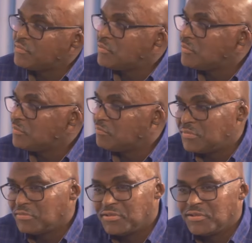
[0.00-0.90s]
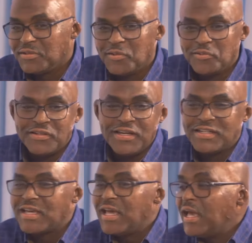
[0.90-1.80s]
If you're
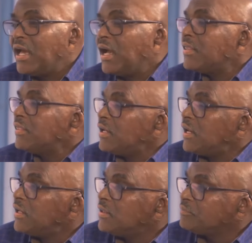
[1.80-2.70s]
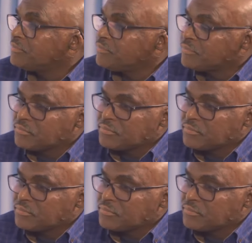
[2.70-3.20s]
not, and then I